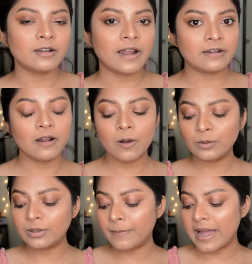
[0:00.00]
Right now
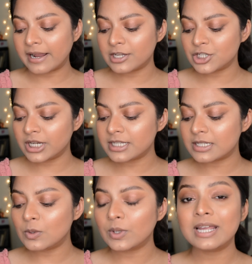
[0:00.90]
the packaging is
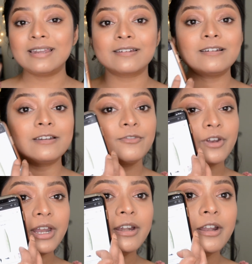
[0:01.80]
looking little
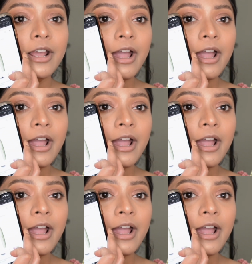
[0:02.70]
different.